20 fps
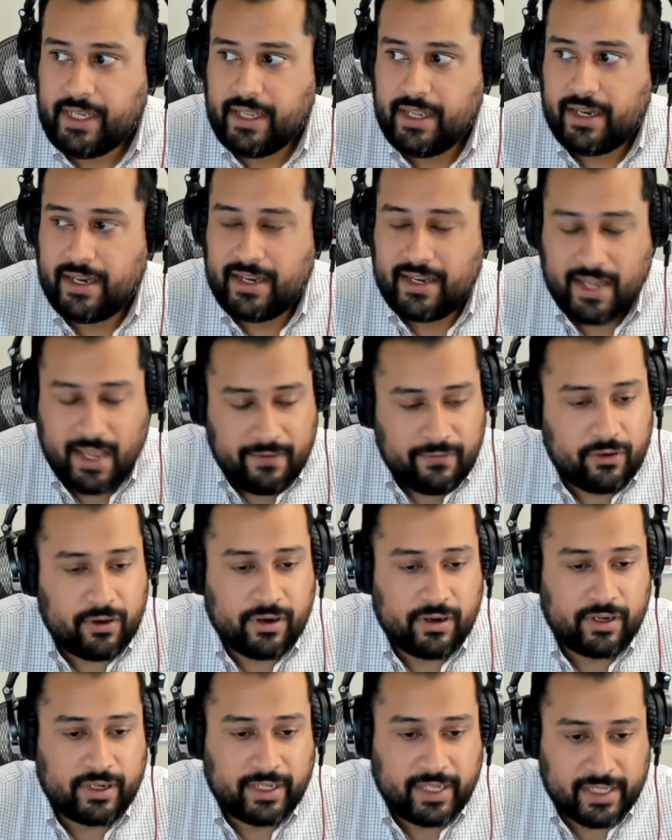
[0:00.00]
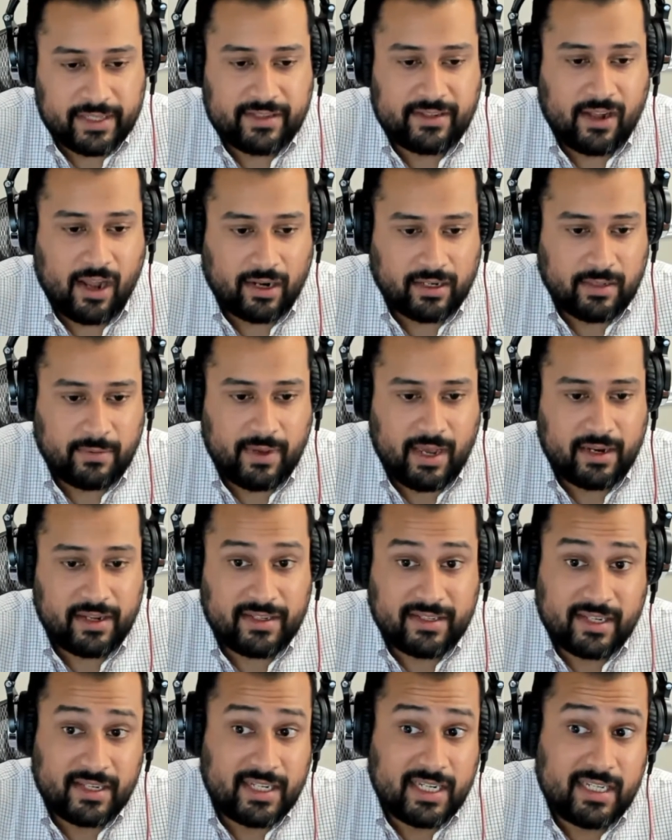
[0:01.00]
never gets talked about
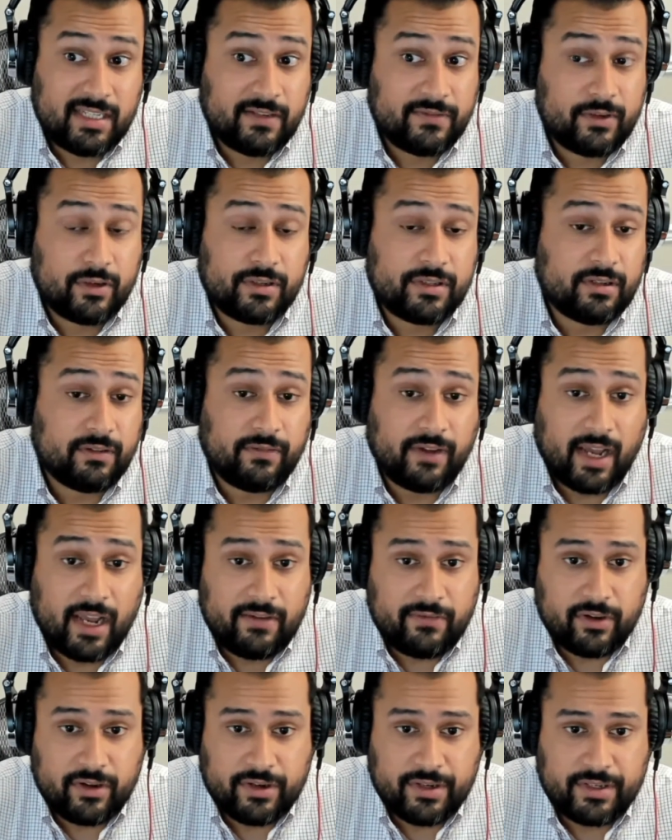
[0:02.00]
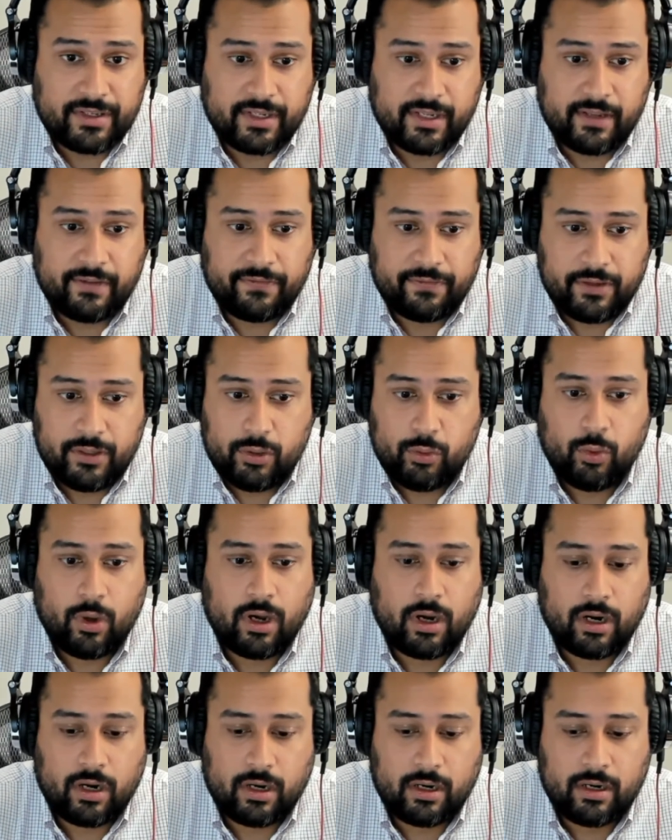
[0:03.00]
is the needs of your survivors. If you
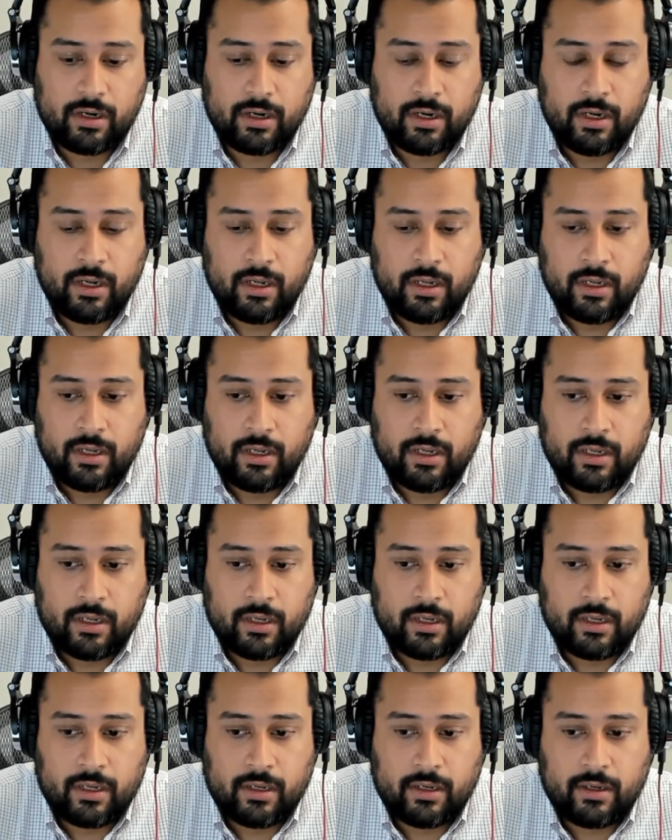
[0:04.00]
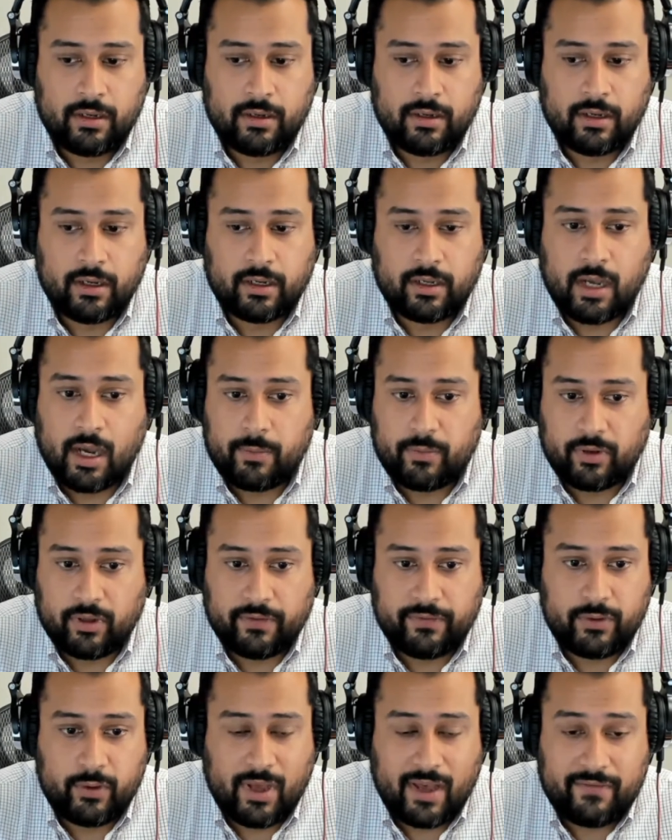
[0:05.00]
are a couple,
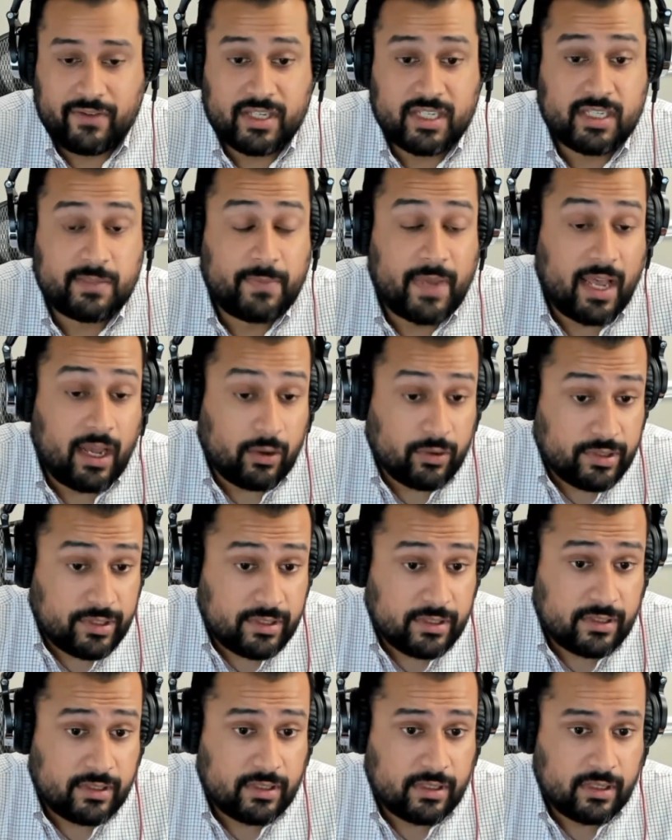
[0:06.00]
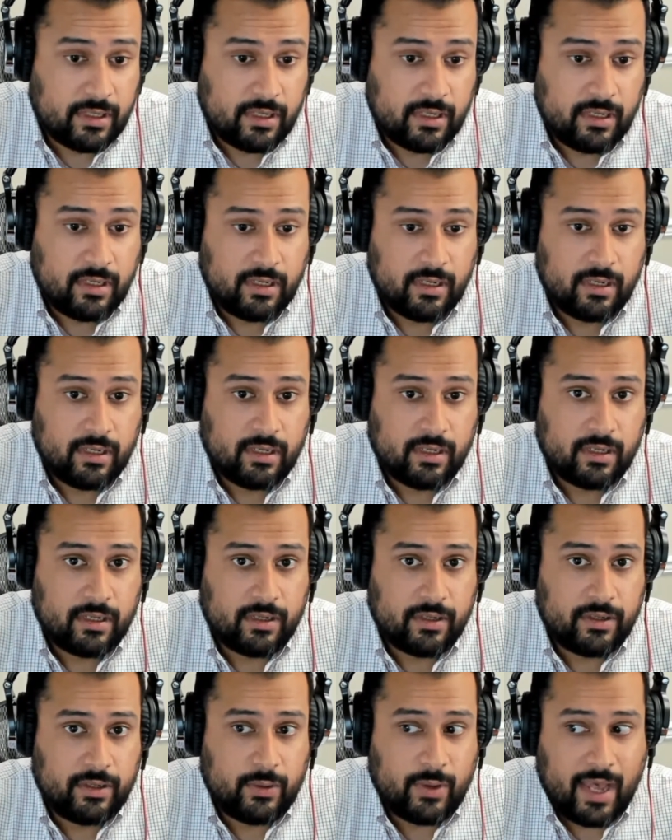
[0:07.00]
if you have a spouse,
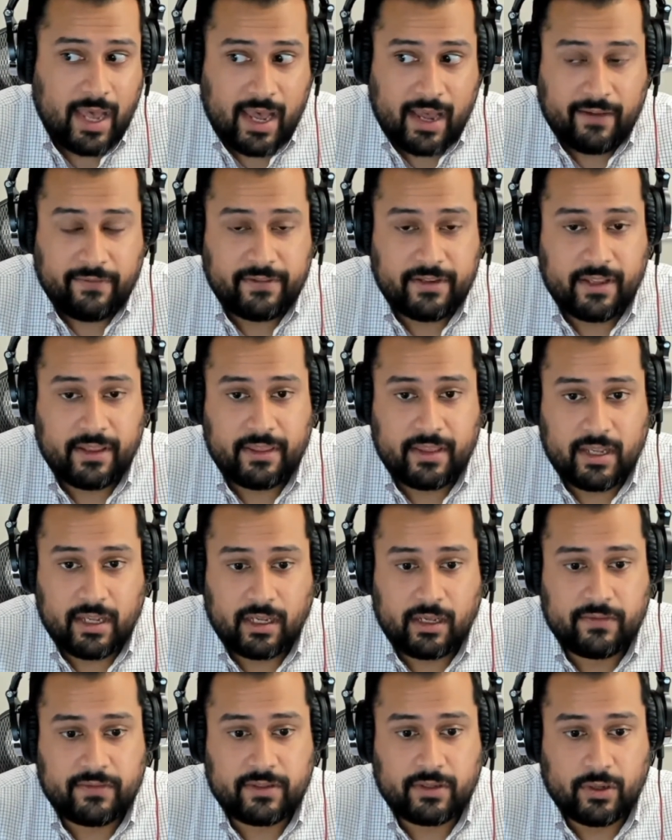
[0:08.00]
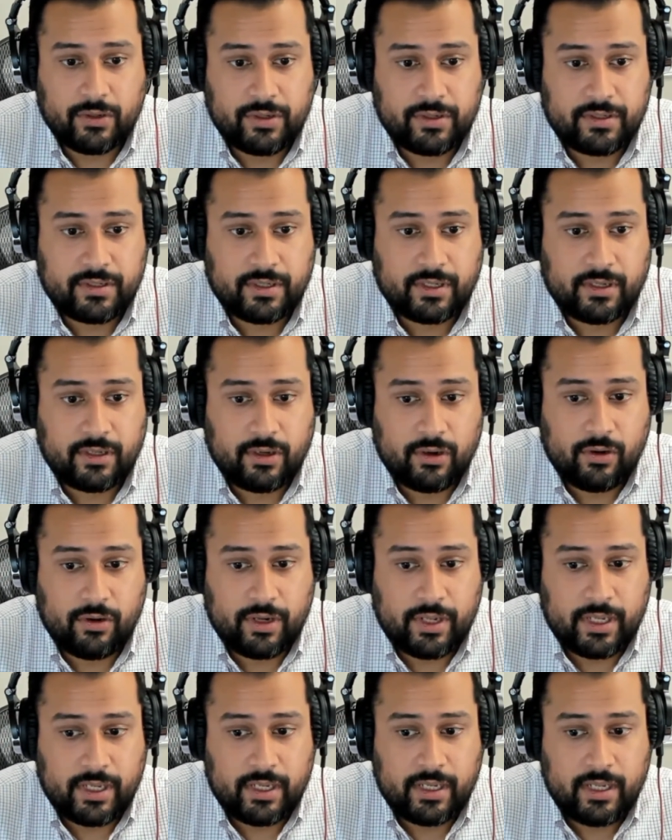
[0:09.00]
you have to think of Social
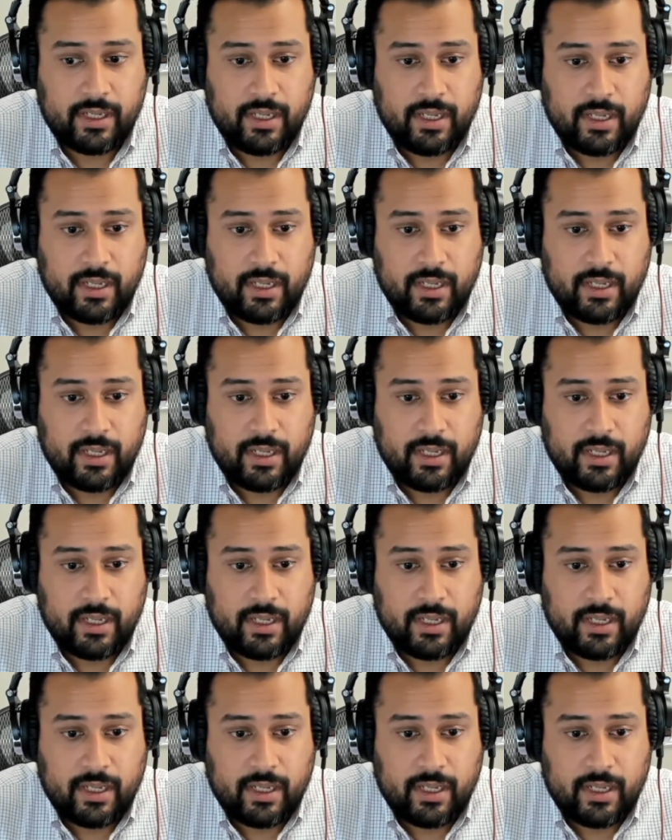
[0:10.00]
Security